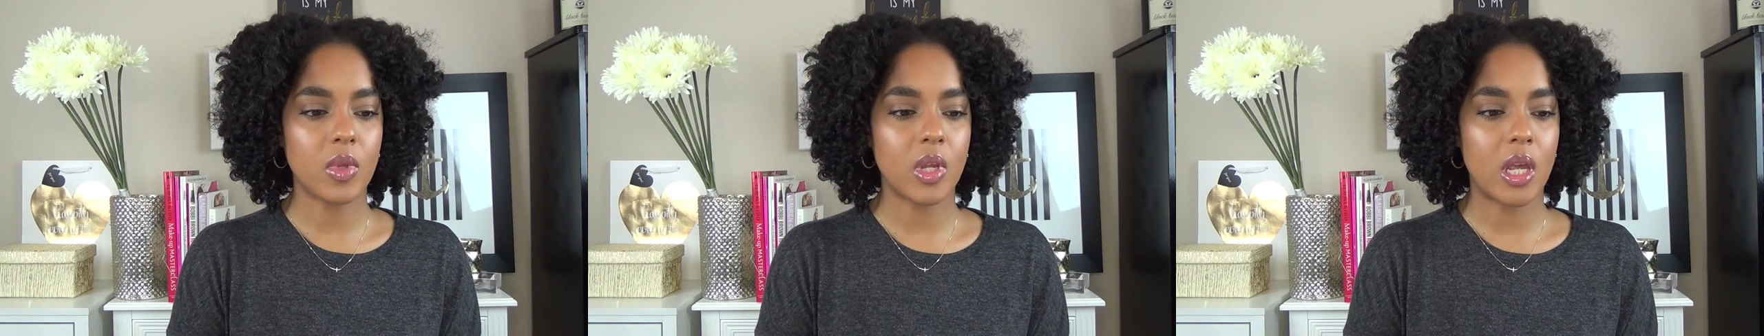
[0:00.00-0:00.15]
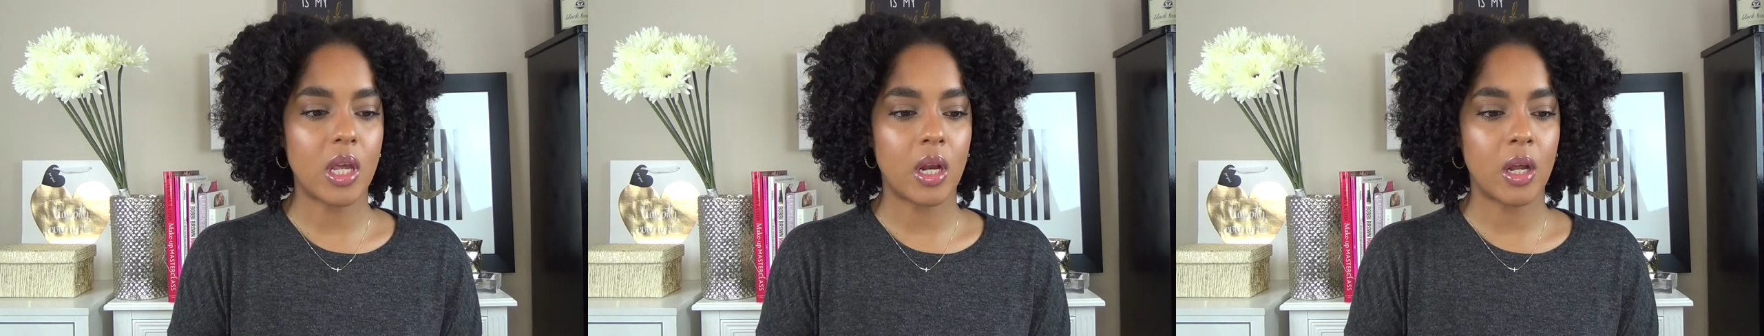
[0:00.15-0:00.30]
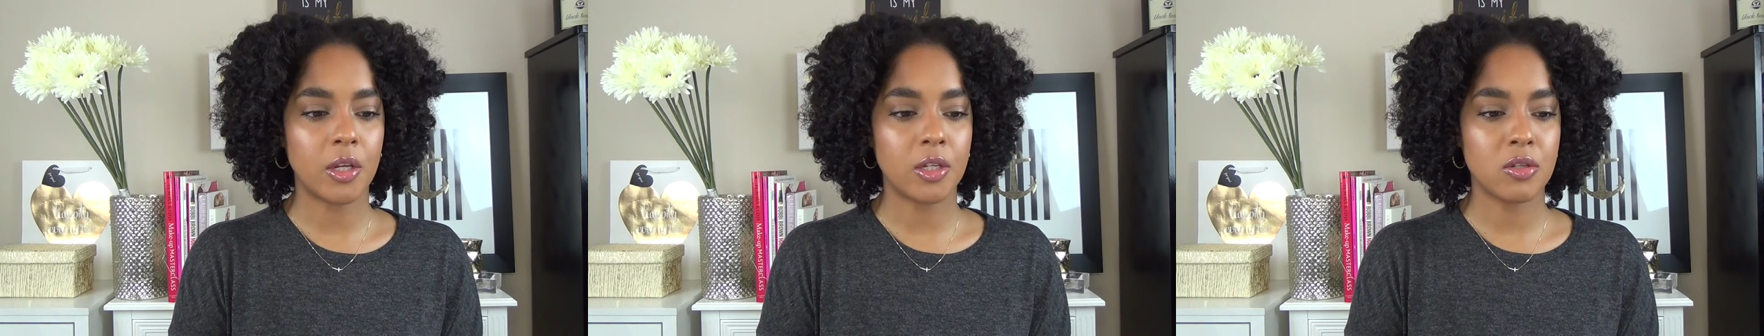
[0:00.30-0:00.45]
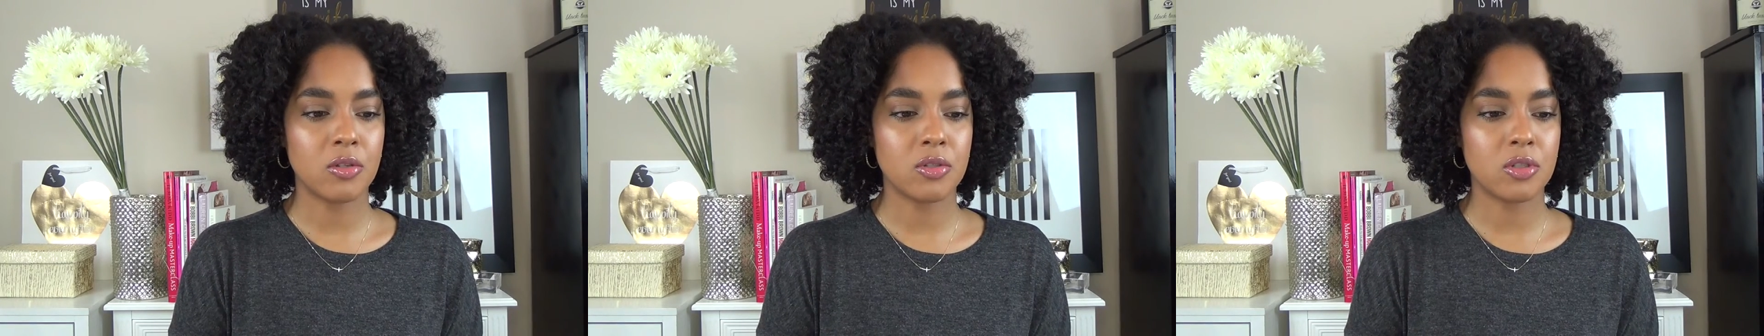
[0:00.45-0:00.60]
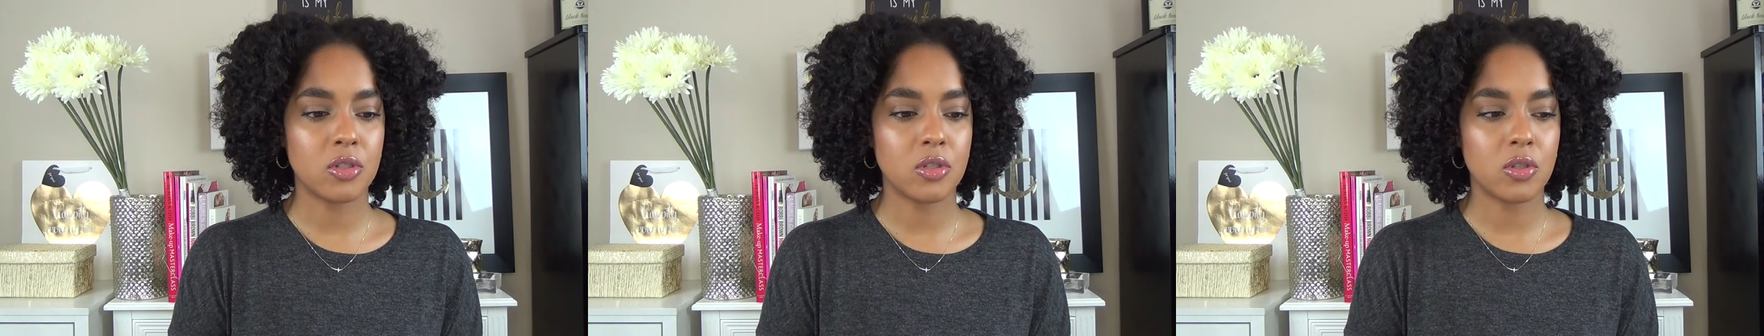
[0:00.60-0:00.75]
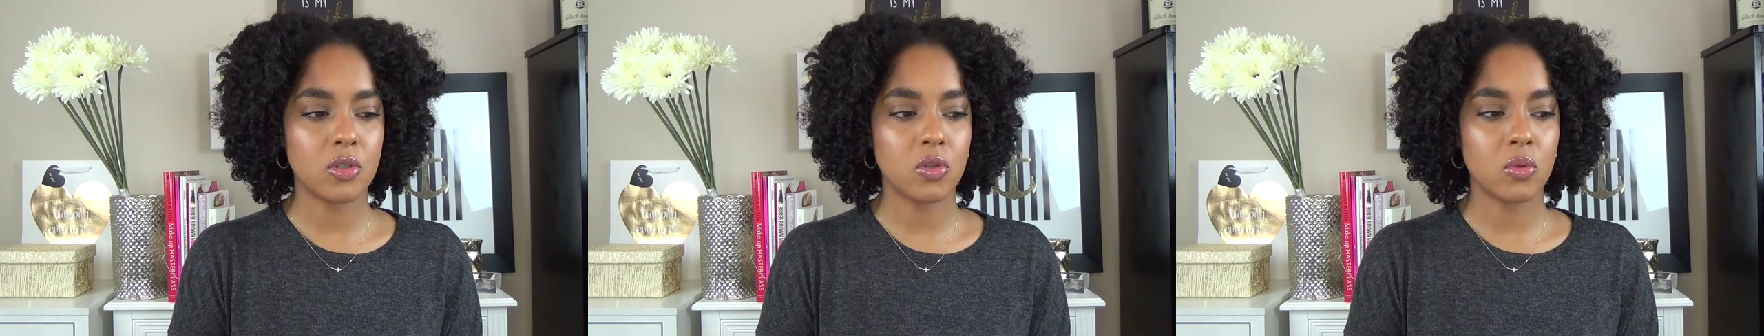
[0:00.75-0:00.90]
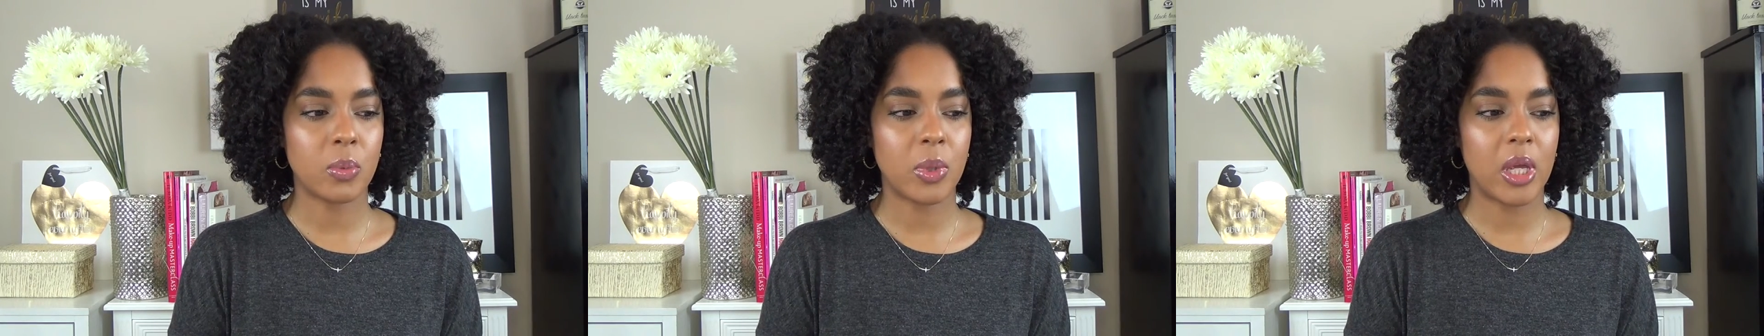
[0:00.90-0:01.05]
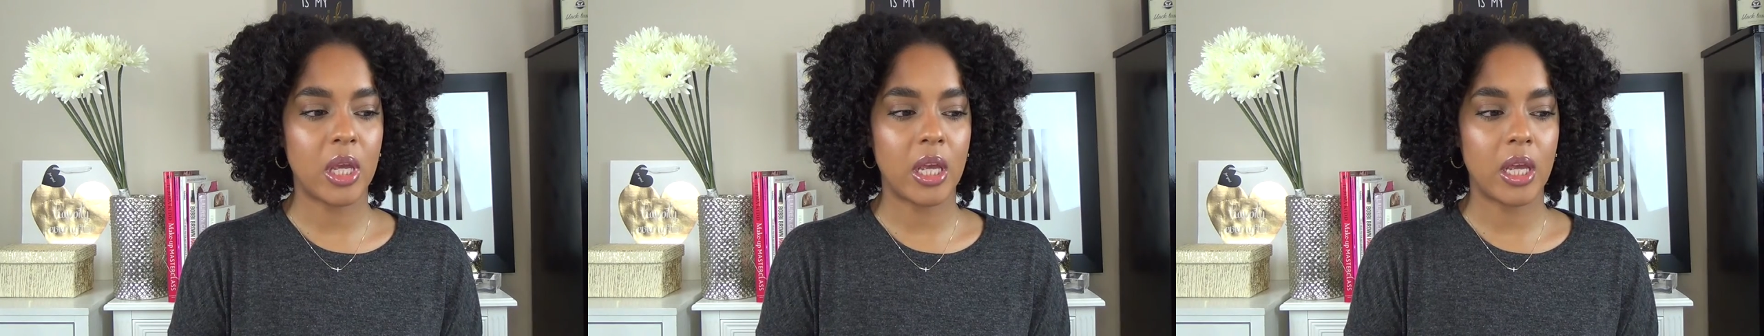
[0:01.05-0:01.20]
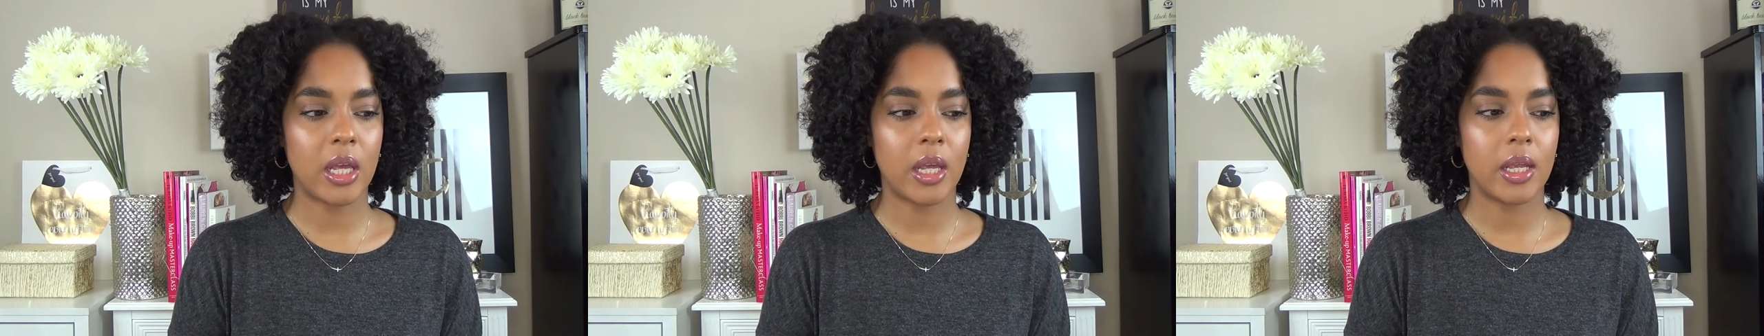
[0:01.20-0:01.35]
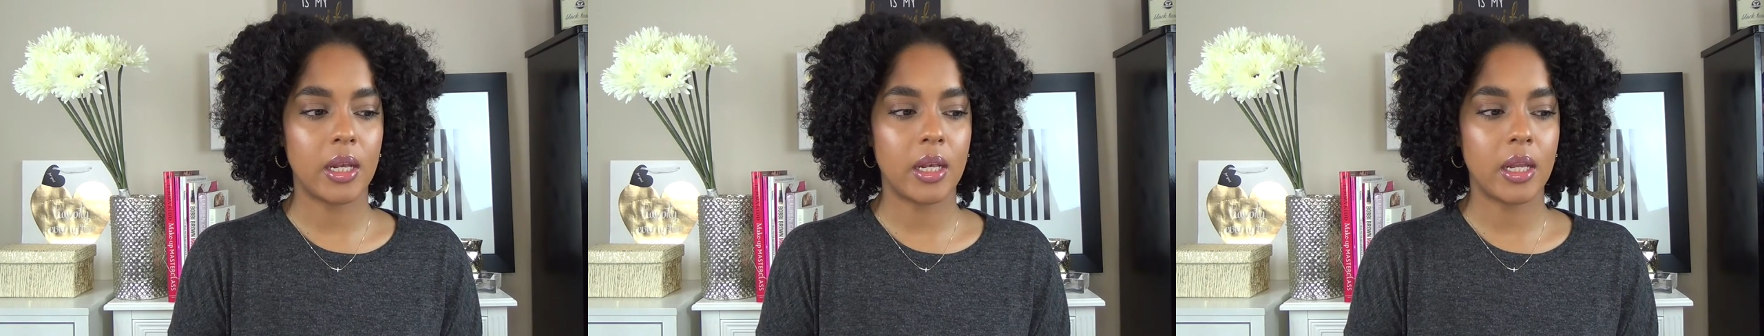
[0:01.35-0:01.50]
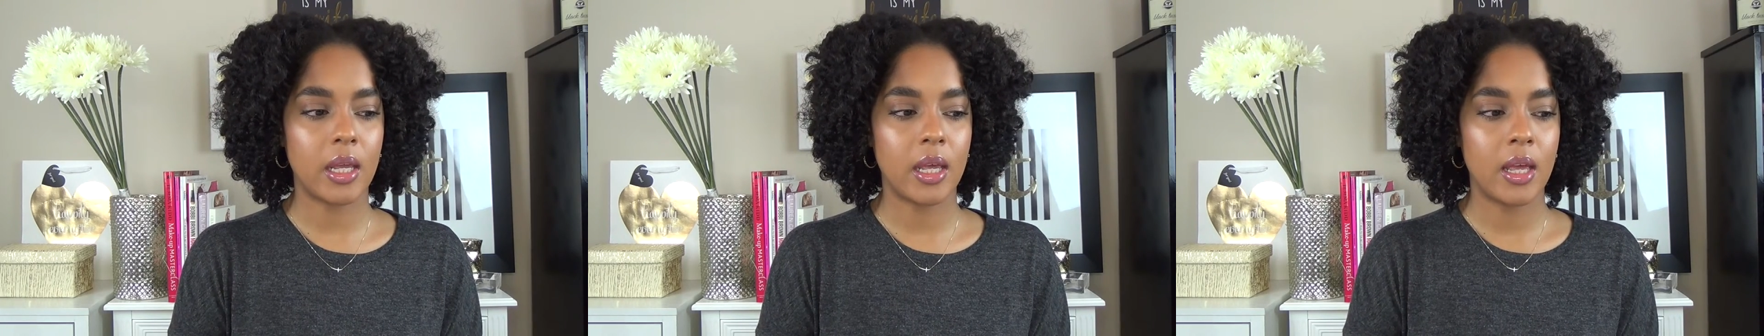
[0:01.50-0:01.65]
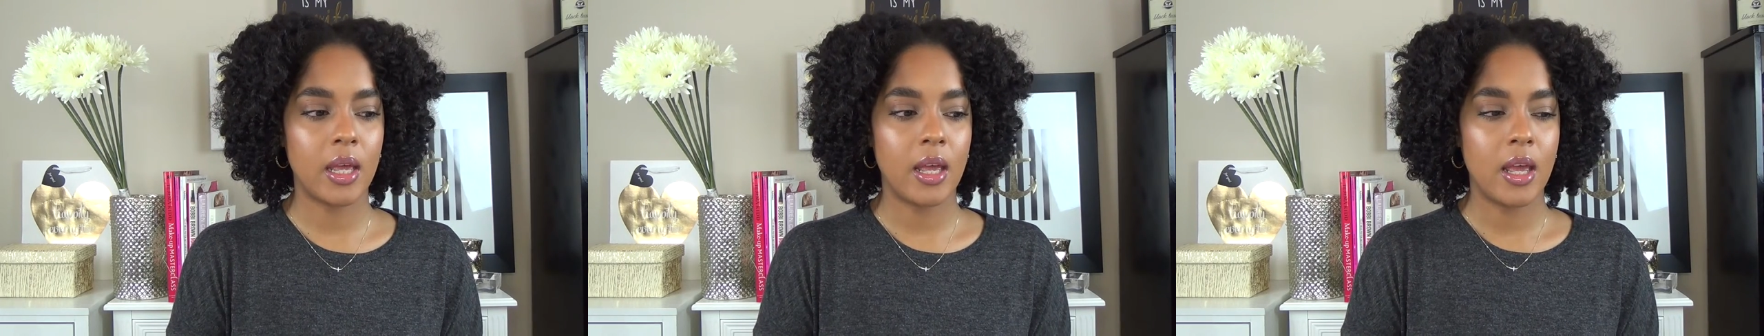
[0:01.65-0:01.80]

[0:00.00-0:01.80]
and on YouTube and